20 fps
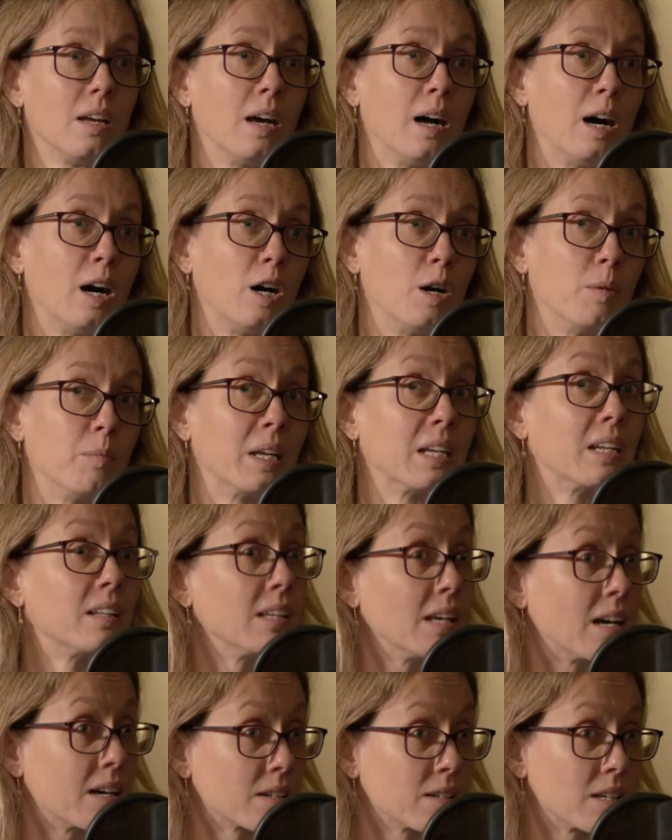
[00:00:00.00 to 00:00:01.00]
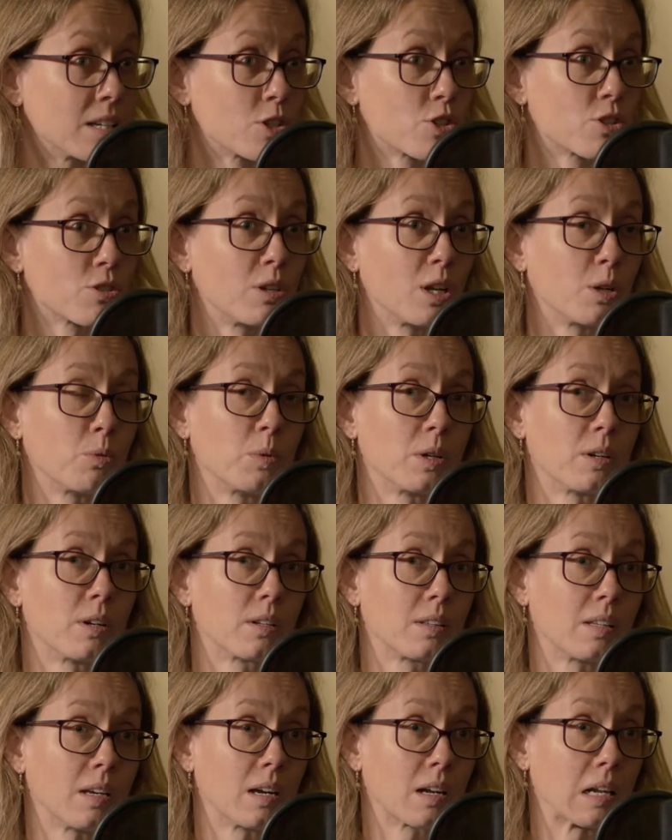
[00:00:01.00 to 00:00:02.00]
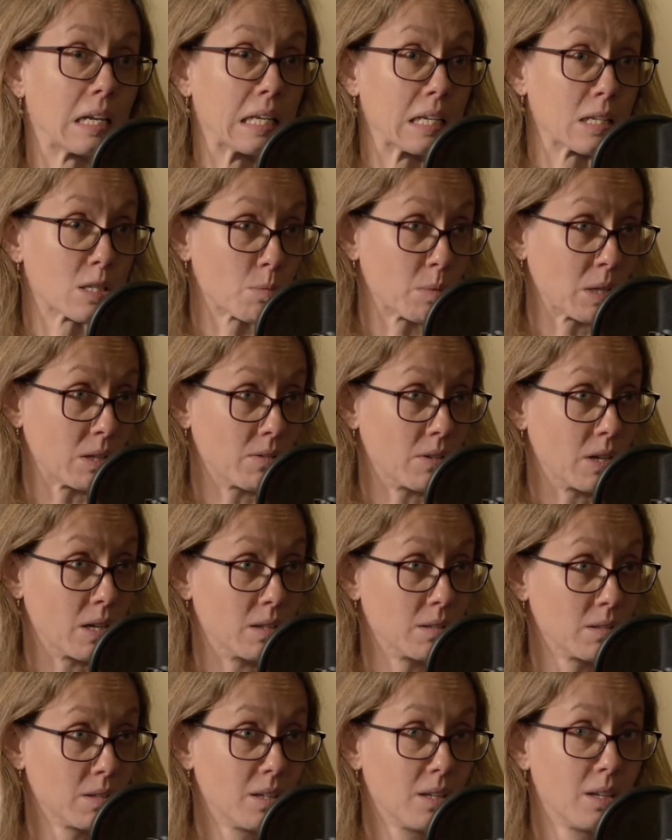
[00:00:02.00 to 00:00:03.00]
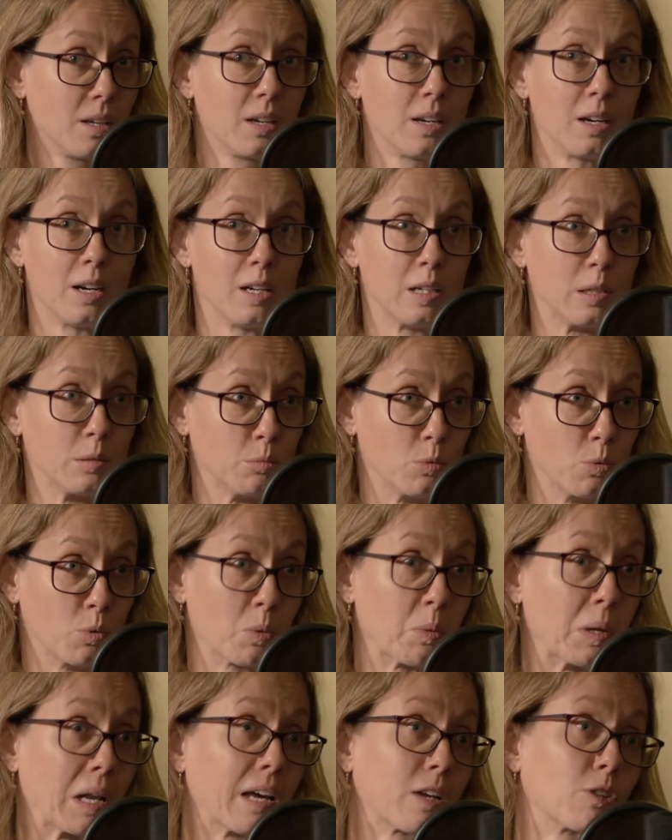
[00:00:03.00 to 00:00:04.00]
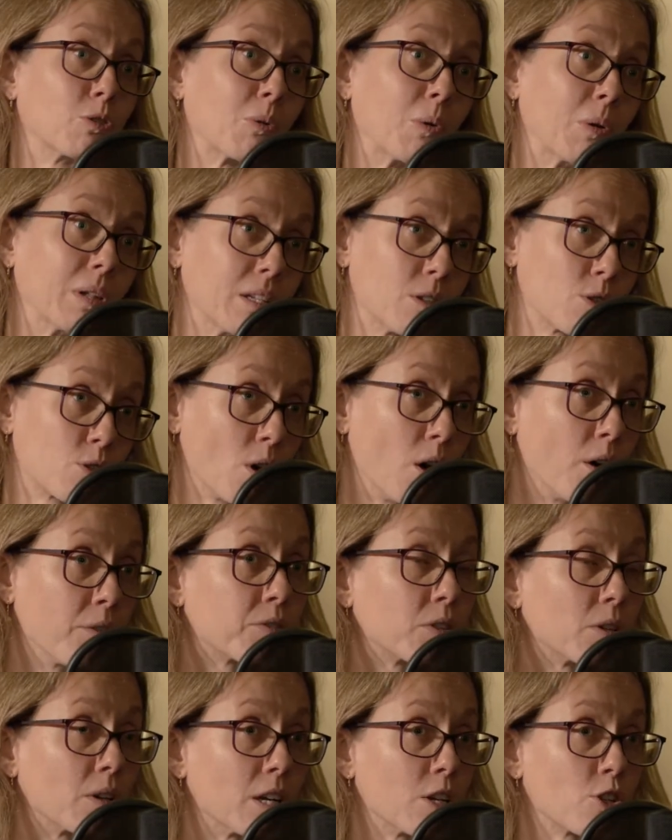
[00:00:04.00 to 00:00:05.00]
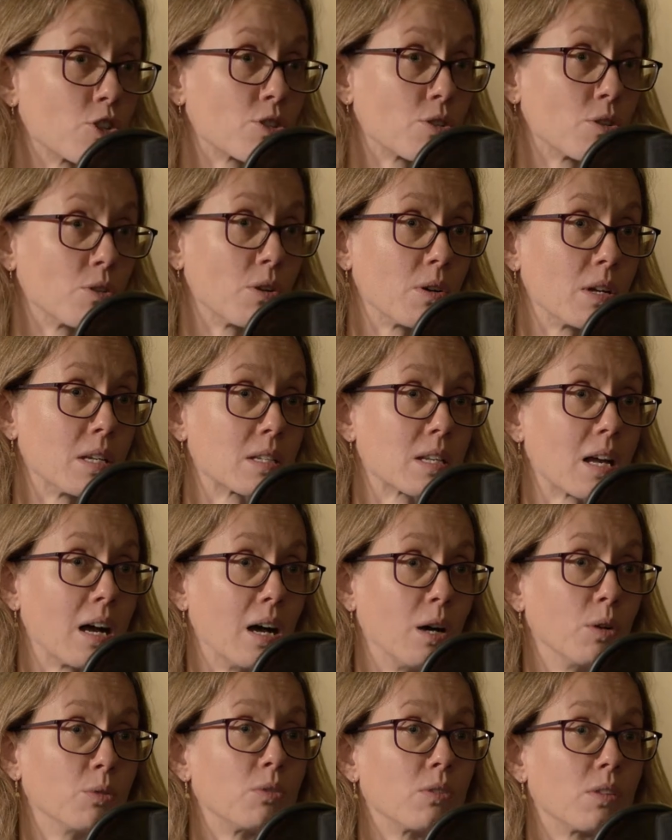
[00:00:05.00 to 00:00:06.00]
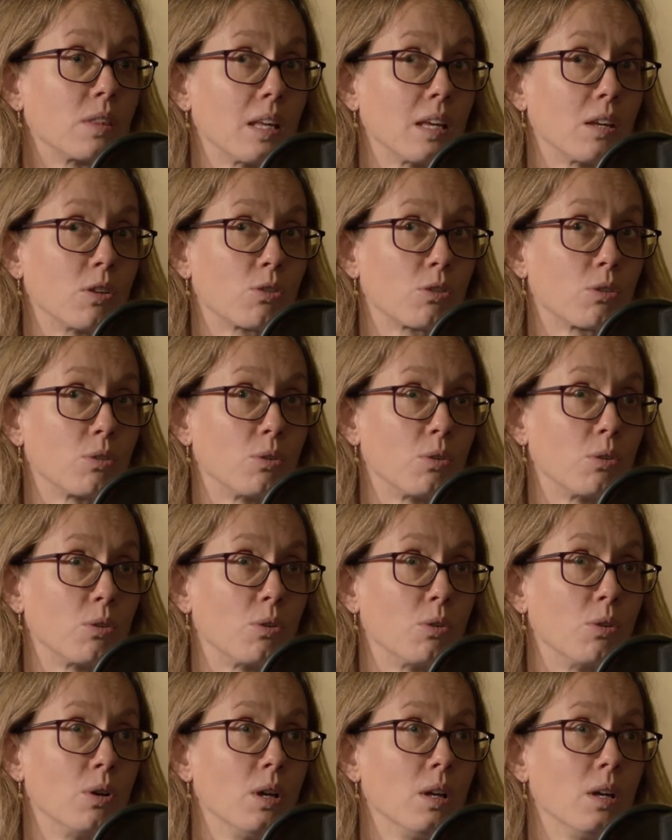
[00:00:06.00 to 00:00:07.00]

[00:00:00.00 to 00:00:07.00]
And then the other issue that we're tackling is a bit of a what we like to call it softer issue, is how to think through